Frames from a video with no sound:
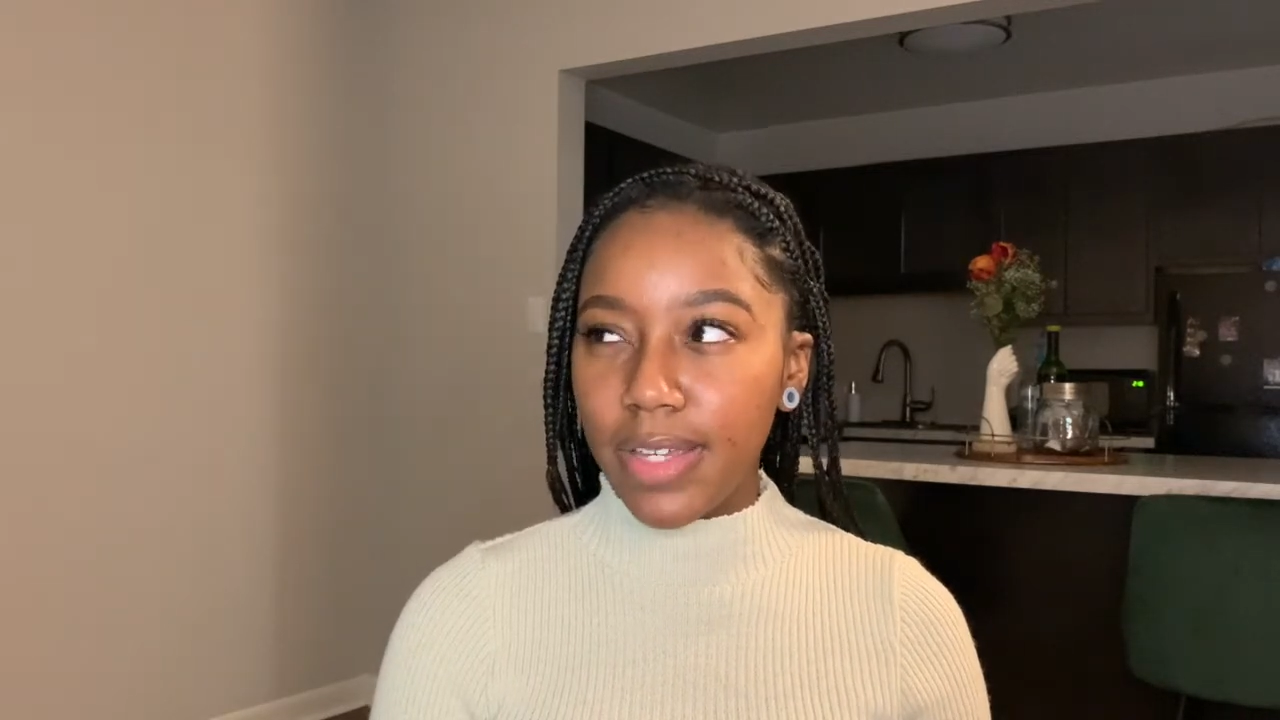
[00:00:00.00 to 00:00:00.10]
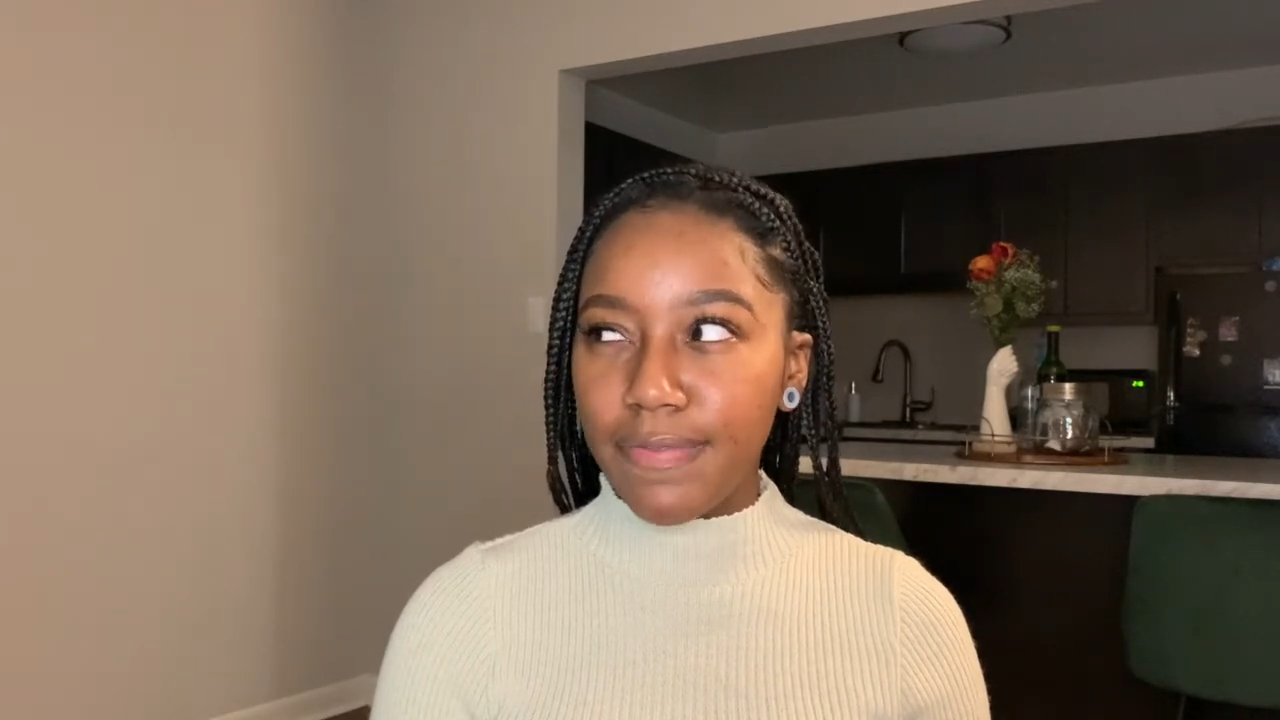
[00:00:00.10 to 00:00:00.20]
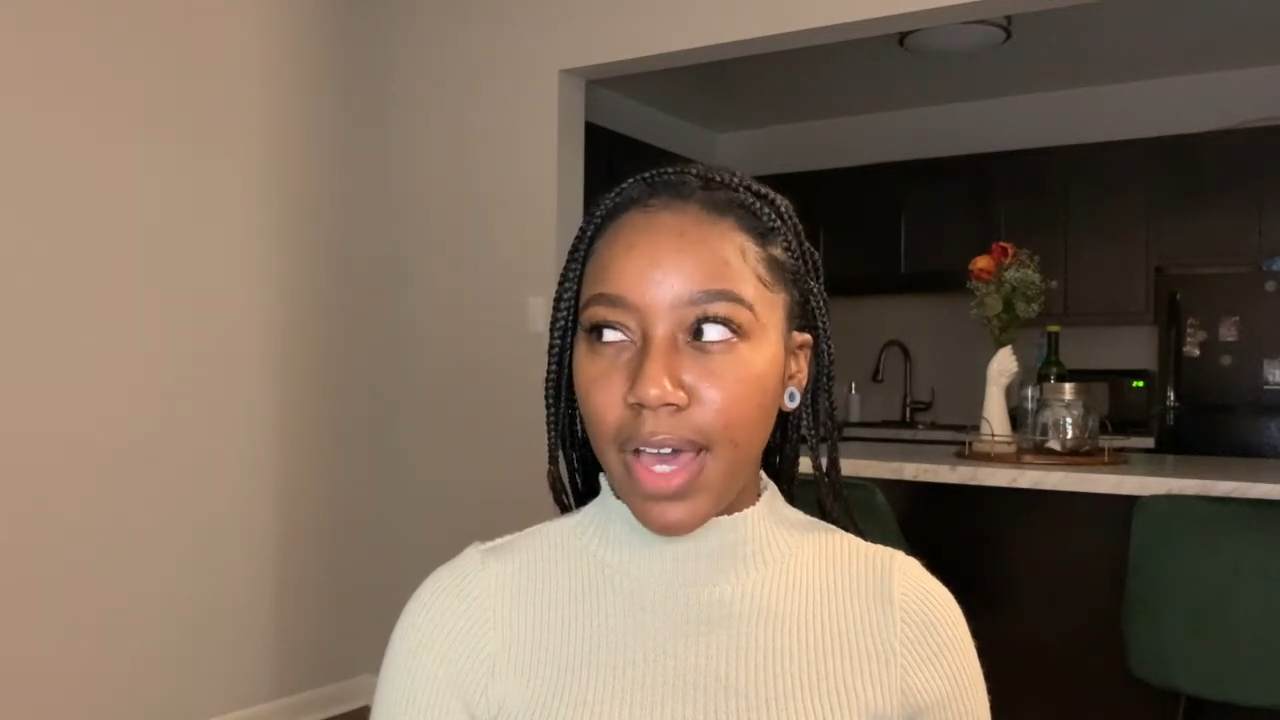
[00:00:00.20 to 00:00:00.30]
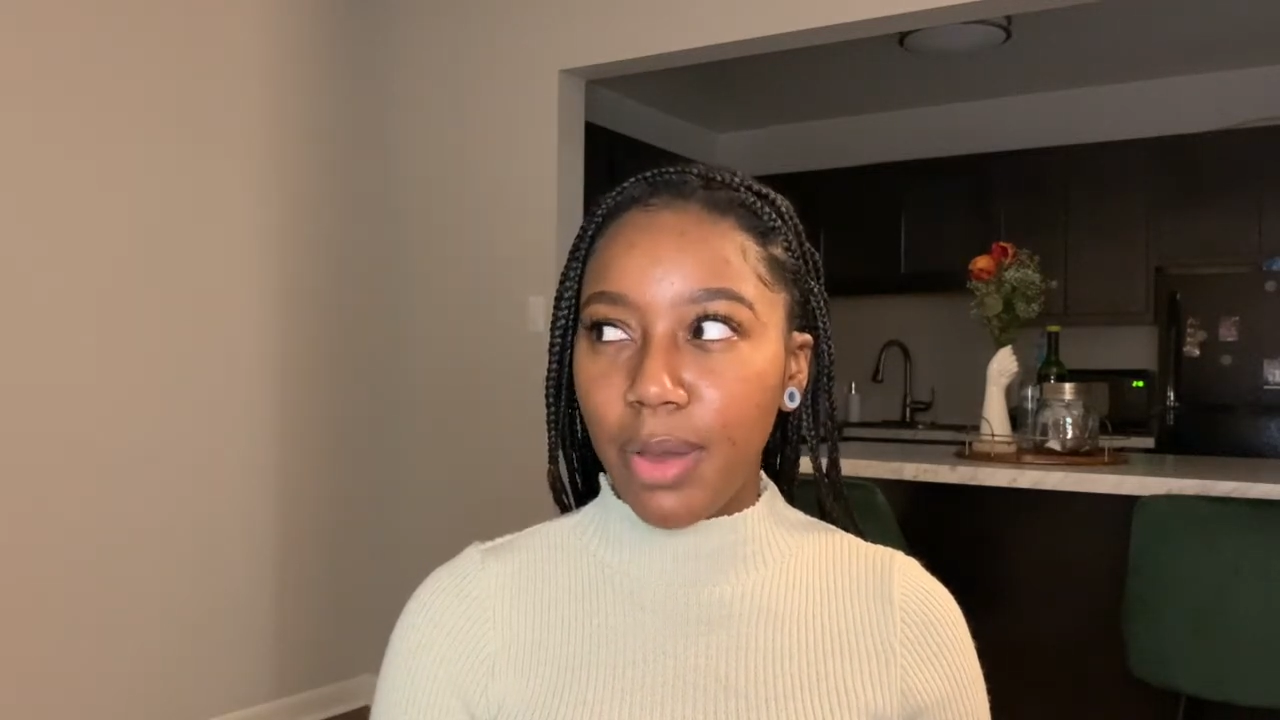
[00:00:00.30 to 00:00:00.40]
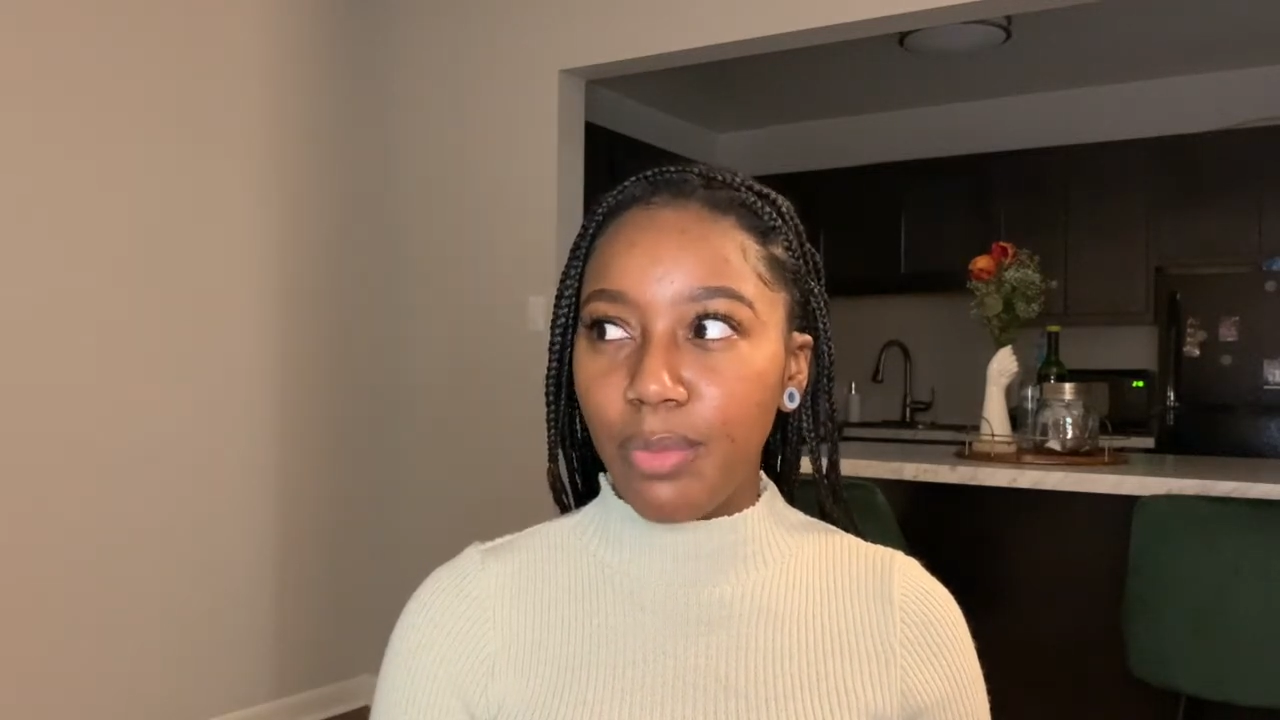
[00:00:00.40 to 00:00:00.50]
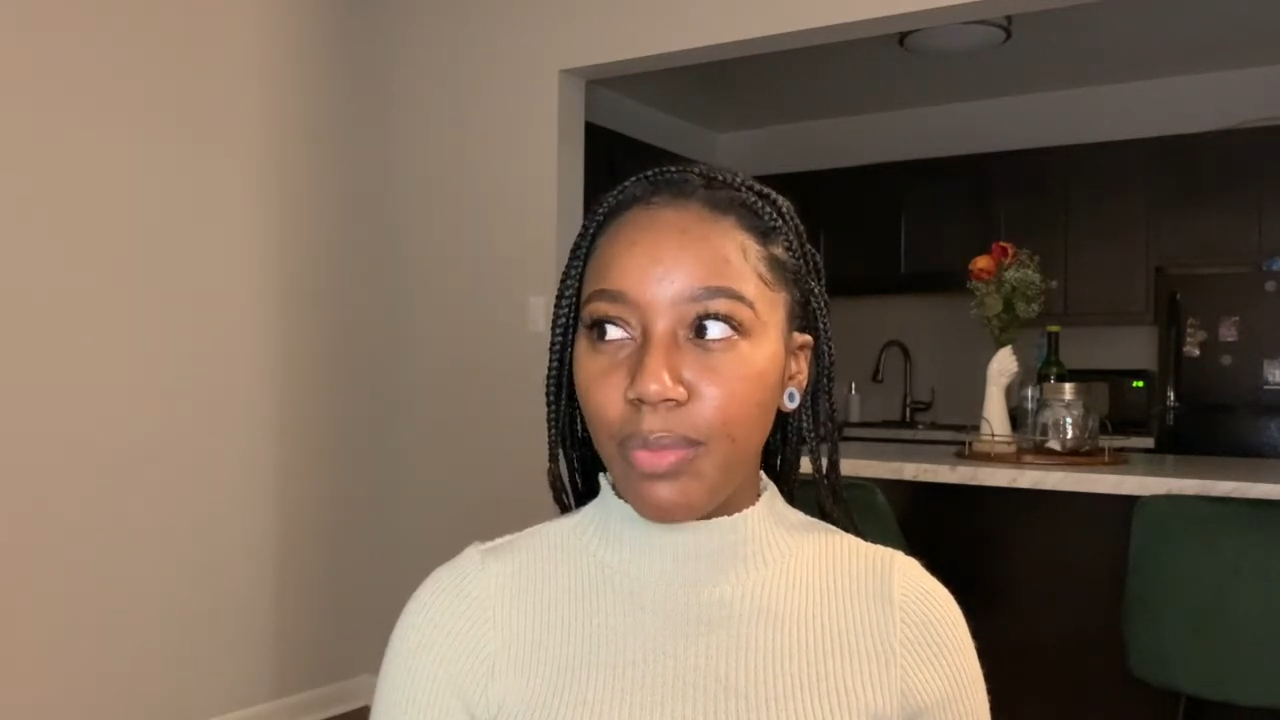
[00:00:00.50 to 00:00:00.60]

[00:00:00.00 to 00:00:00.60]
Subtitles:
if I